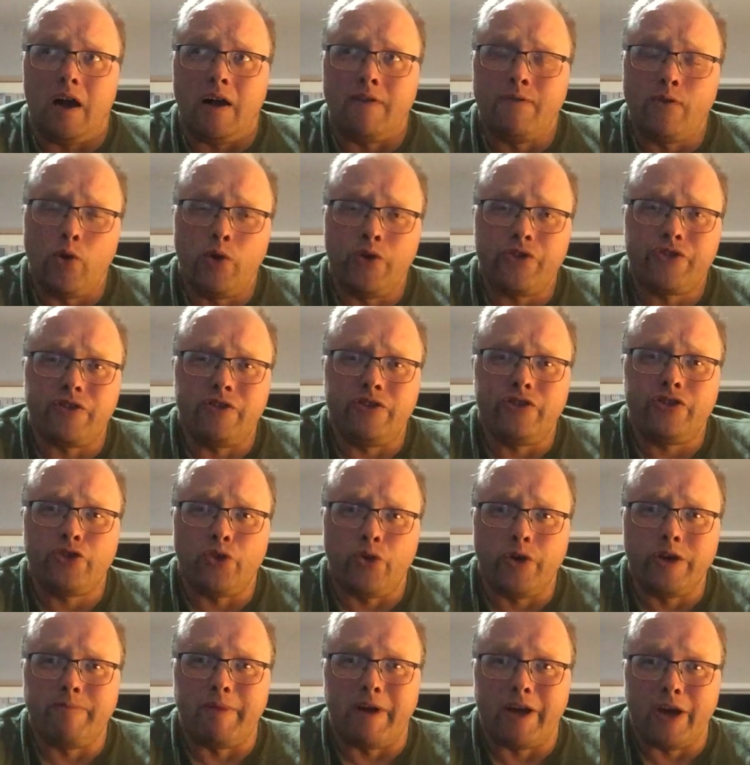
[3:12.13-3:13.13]
I've always
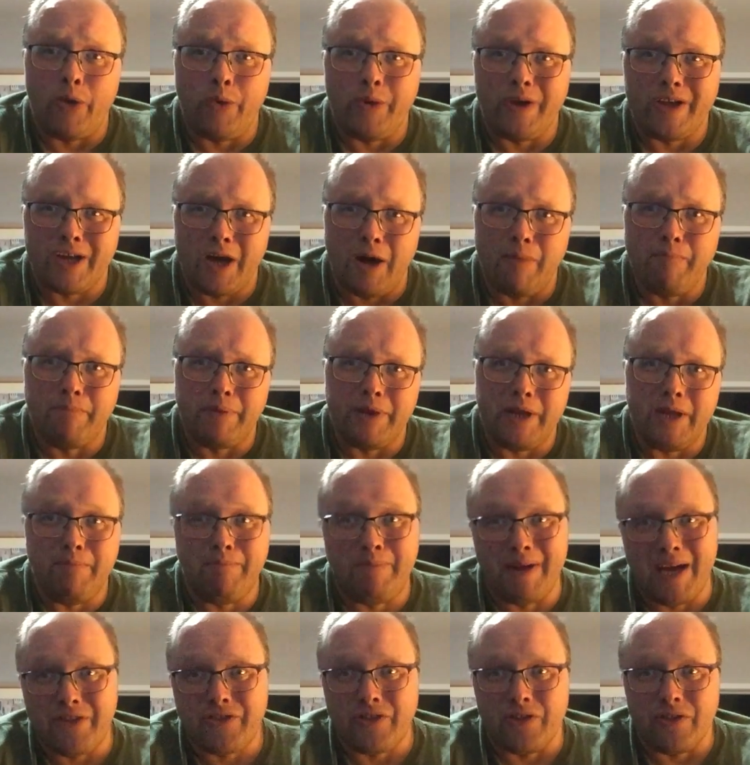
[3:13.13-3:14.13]
enjoyed my own company
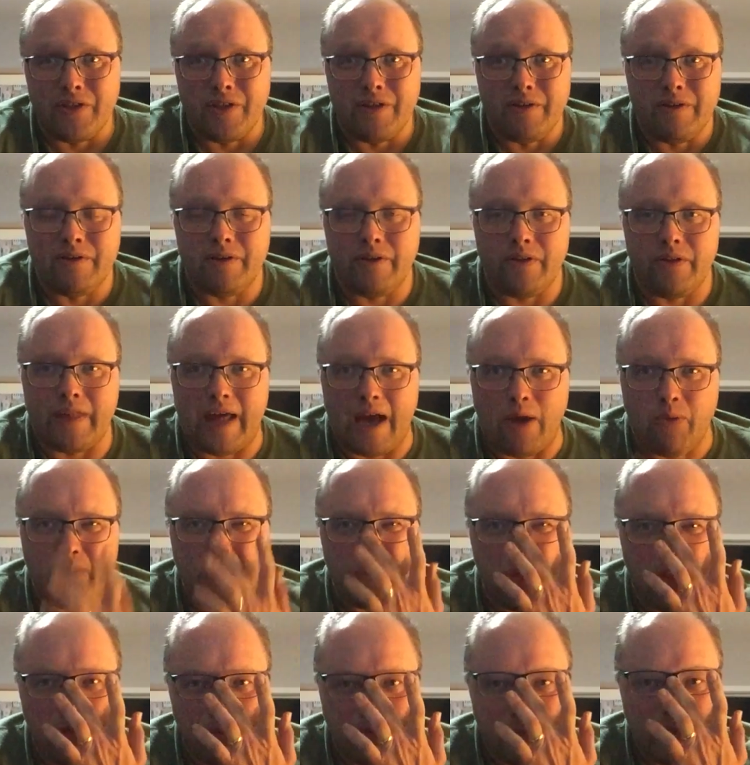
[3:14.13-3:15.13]
better than that
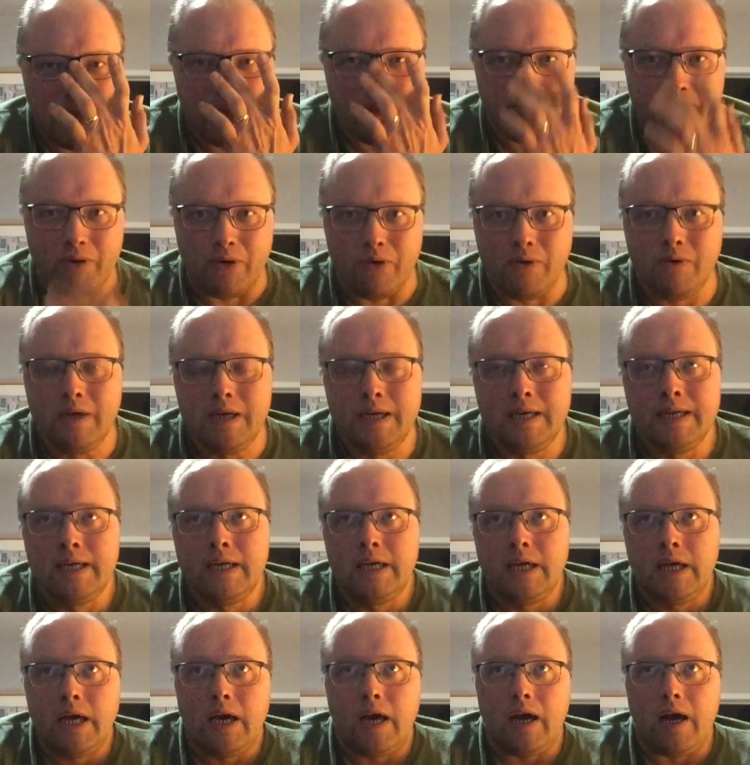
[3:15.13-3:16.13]
with other people,
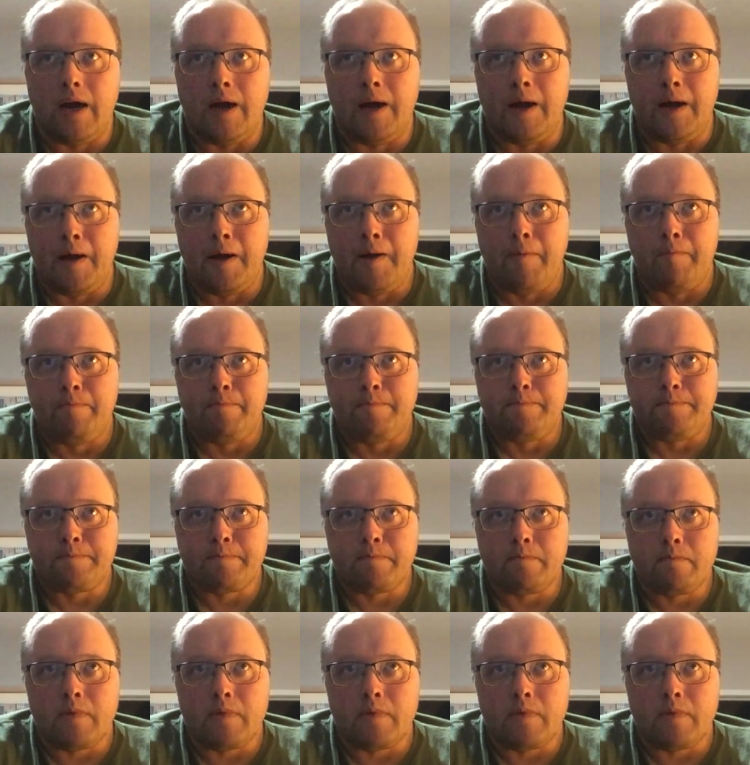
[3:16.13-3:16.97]
and